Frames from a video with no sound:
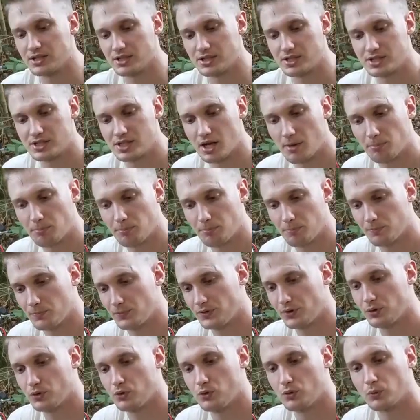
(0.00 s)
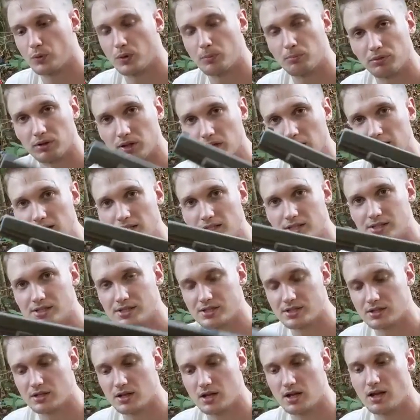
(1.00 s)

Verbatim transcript: sup to replace